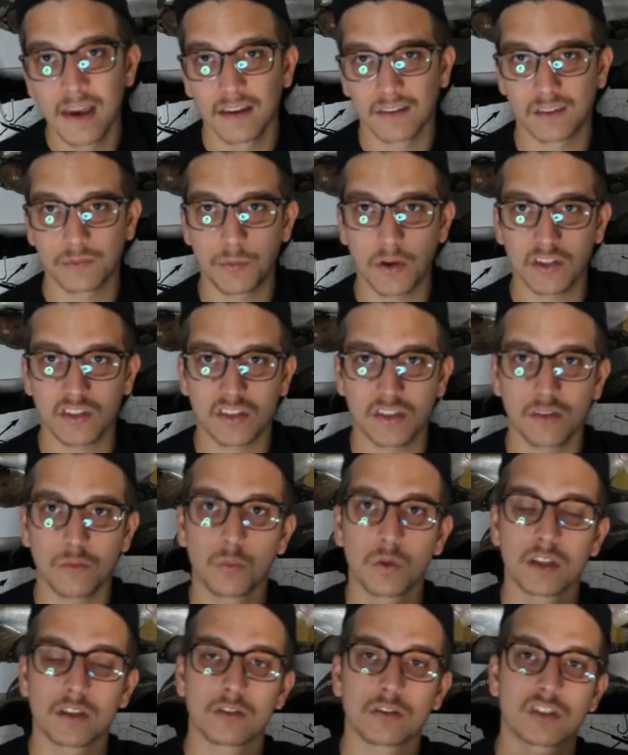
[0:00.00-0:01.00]
especially
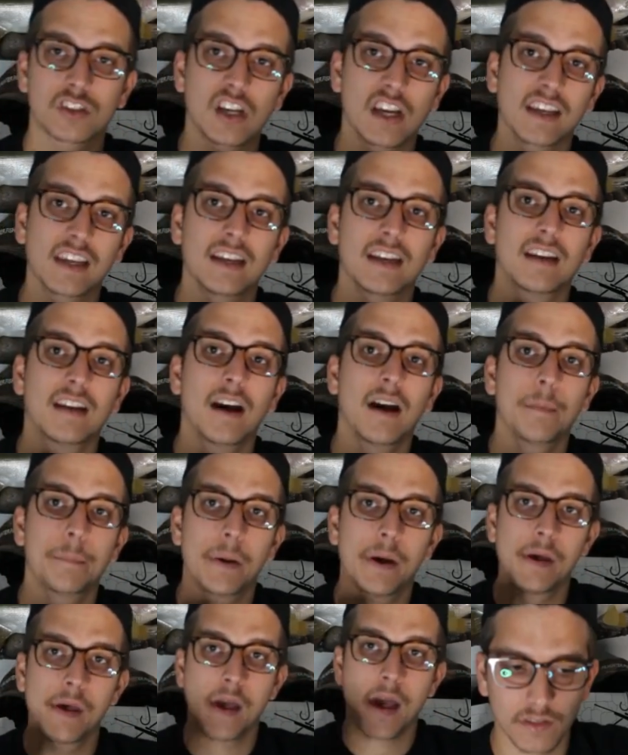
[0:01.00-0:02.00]
when you're jigging it
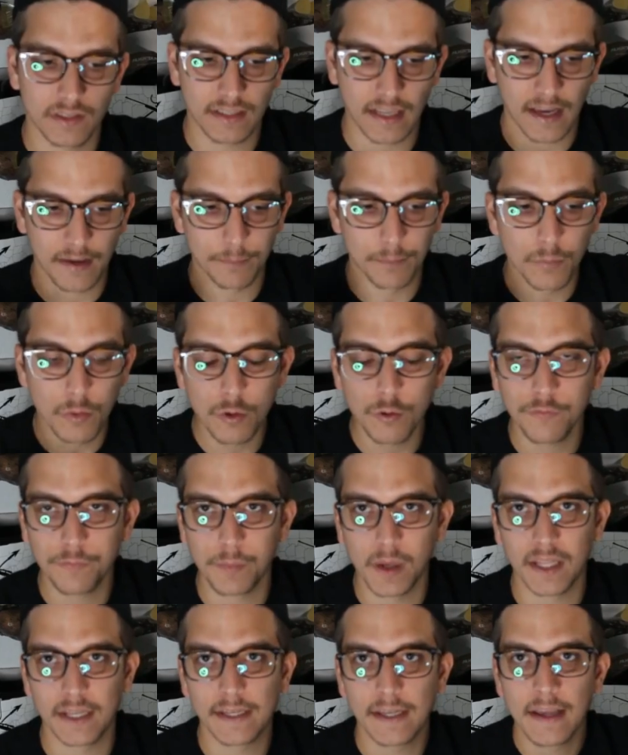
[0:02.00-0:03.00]
up with that
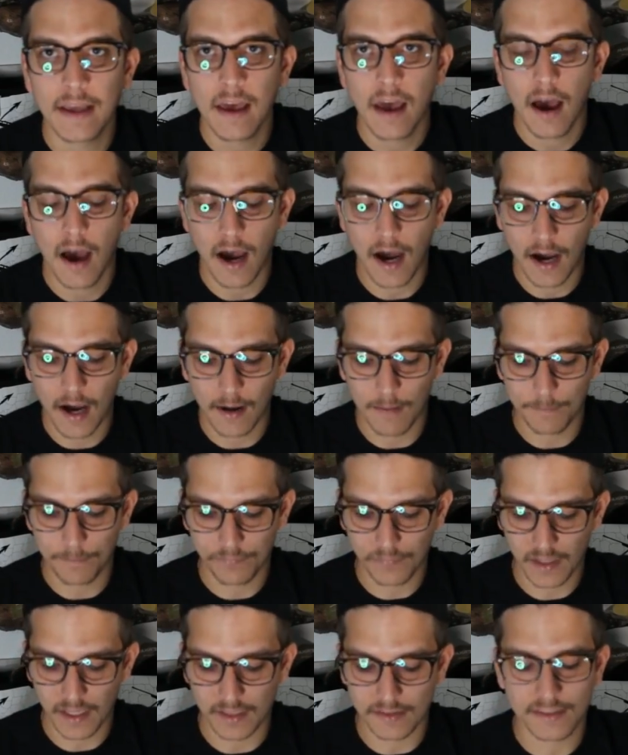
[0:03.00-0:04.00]
movement.
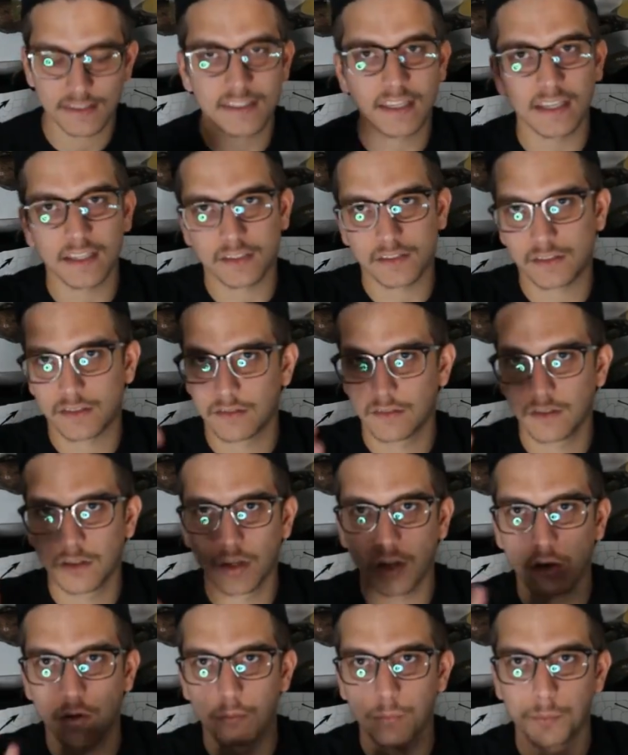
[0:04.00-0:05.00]
It sinks,
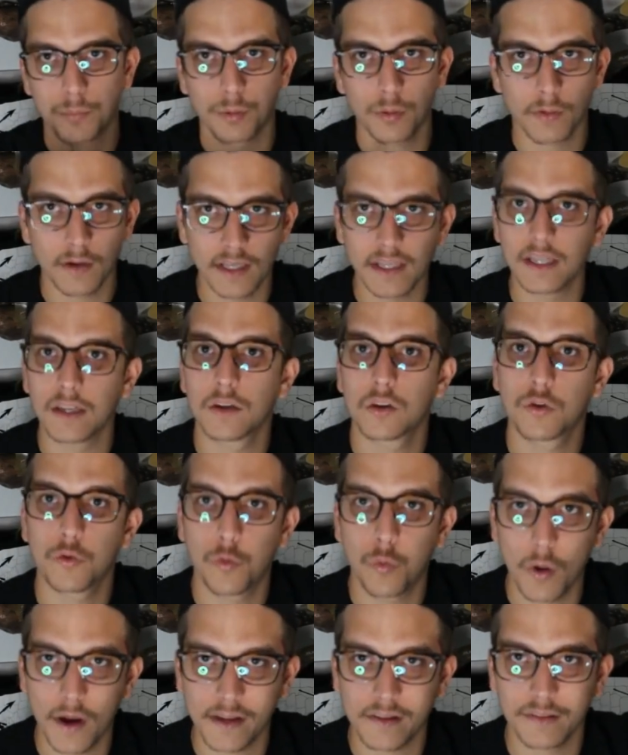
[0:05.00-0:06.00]
you know, pretty
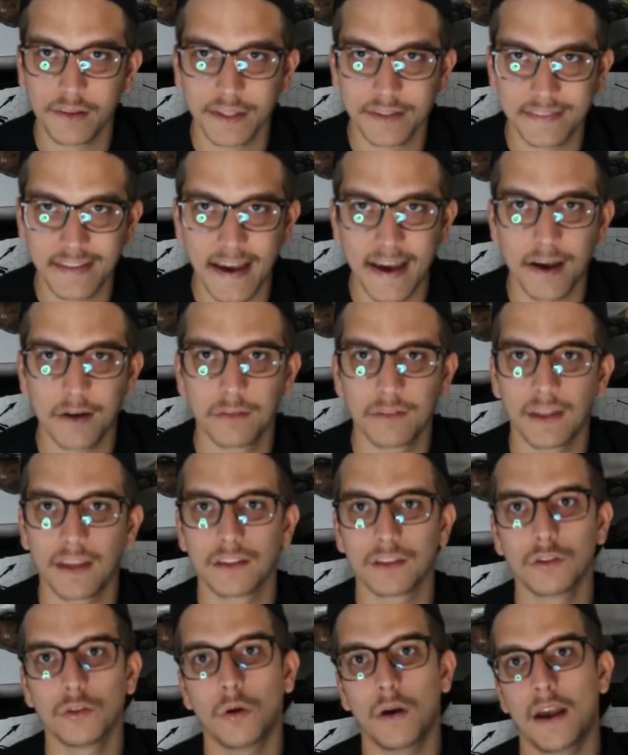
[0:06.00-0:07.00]
quickly down,
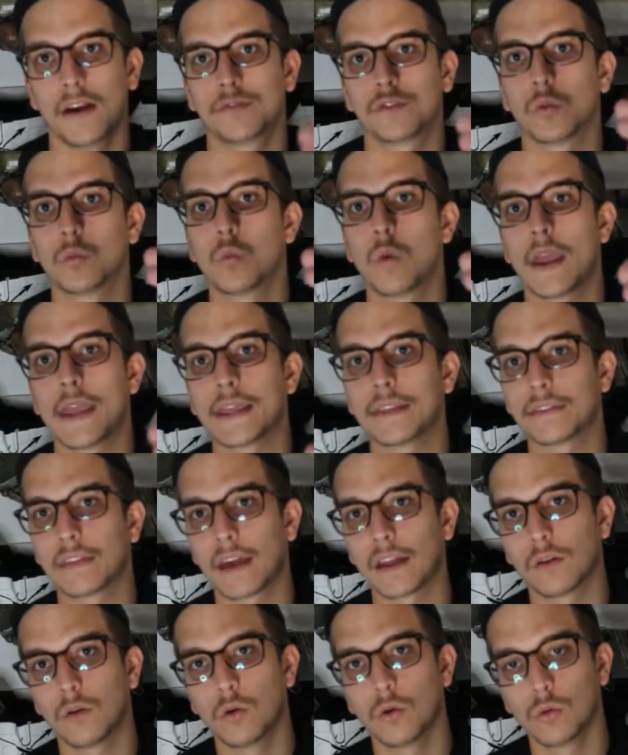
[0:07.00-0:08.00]
and you don't have to wait
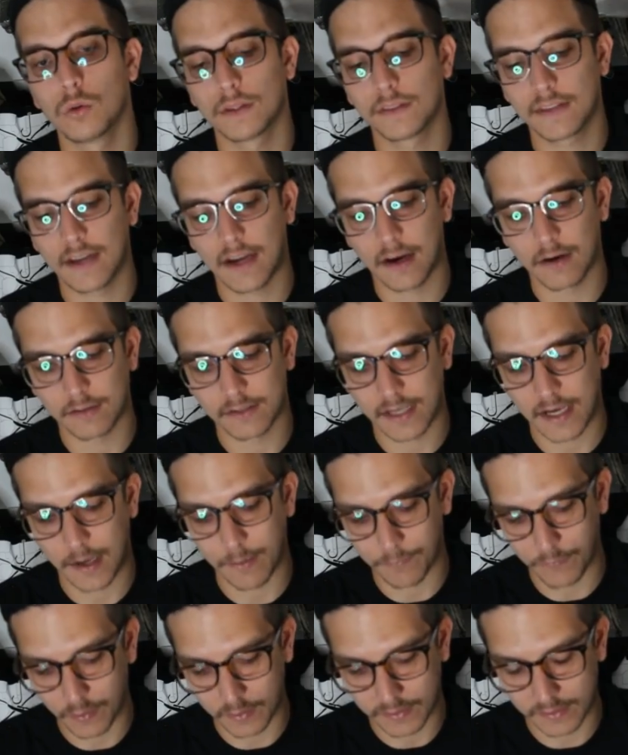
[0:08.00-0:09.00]
that whole entire
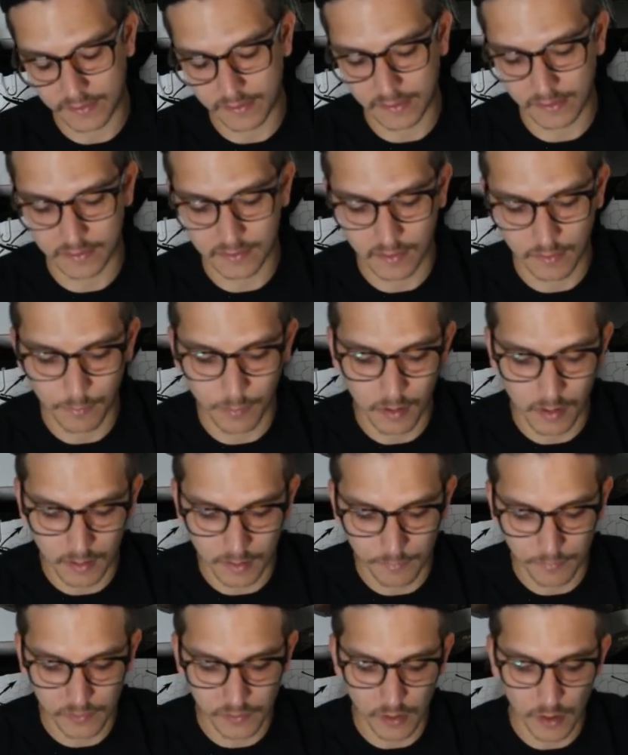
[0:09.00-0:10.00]
time for it to sink to the
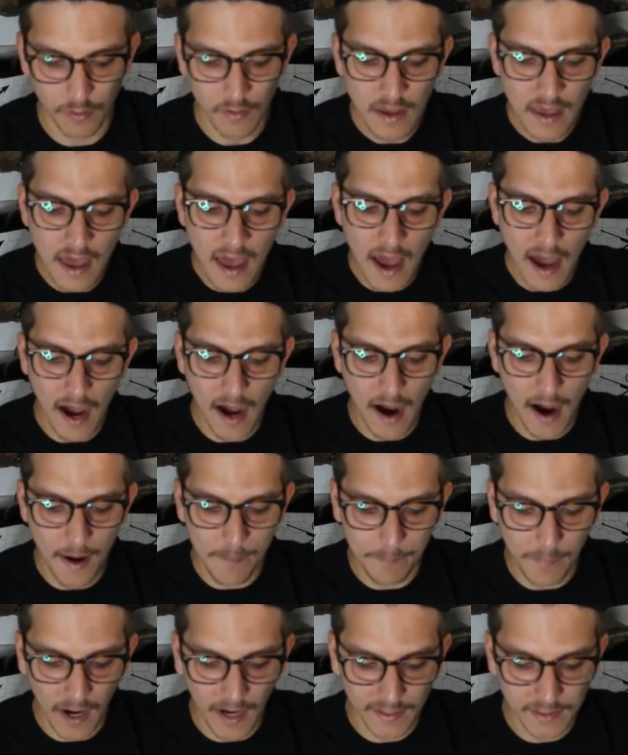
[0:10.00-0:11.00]
bottom. So
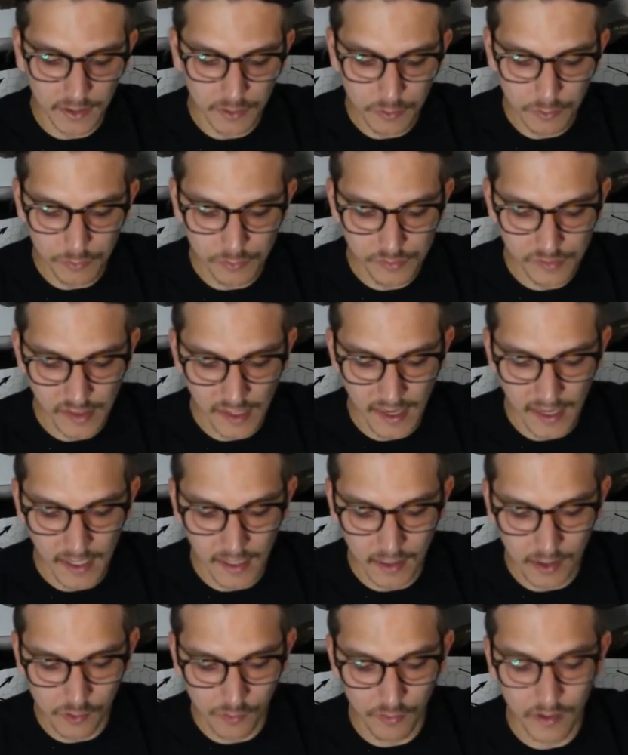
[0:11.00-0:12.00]
I use
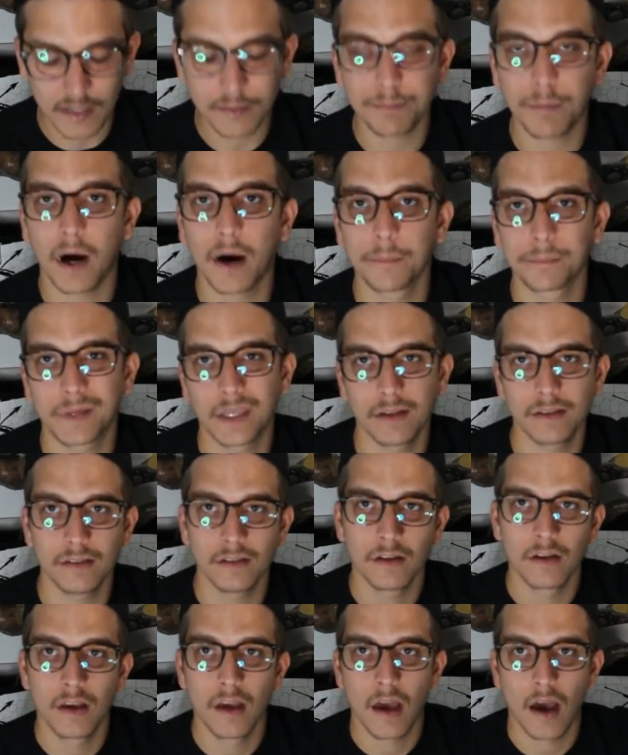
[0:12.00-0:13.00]
a Green
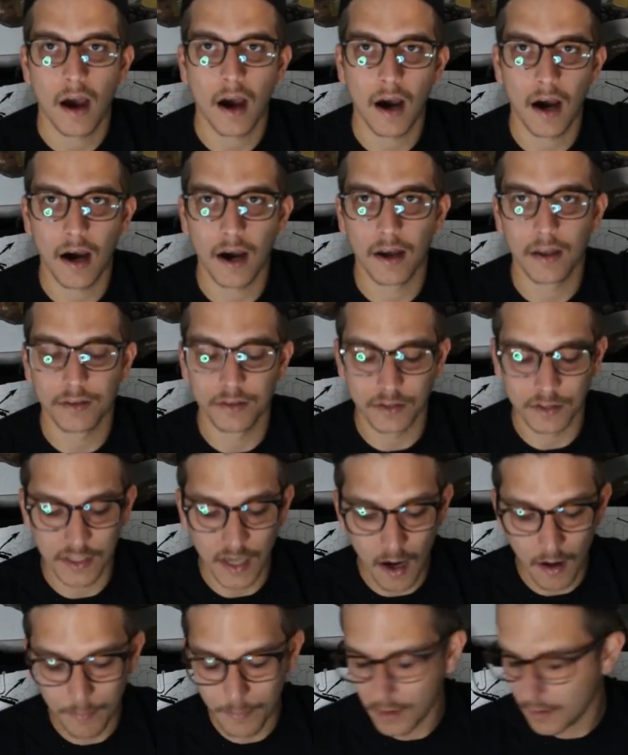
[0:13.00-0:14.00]
Pumpkin
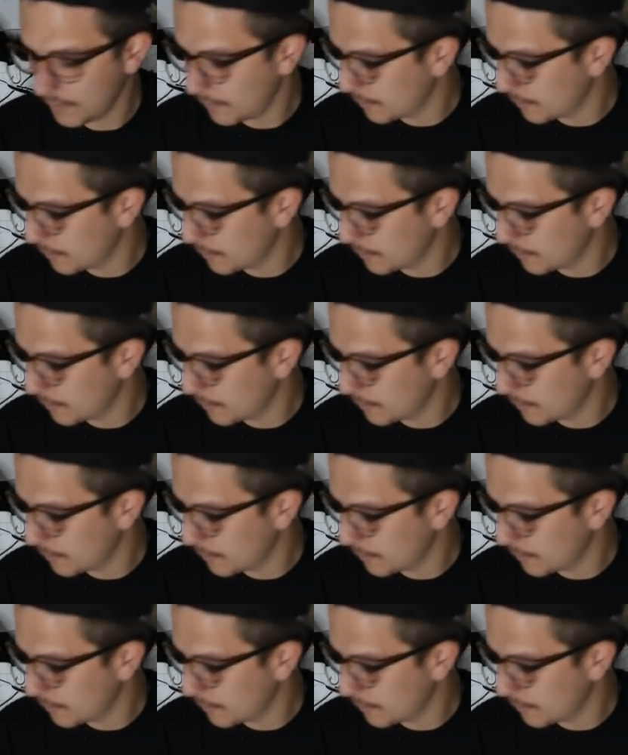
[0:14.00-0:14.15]
Yum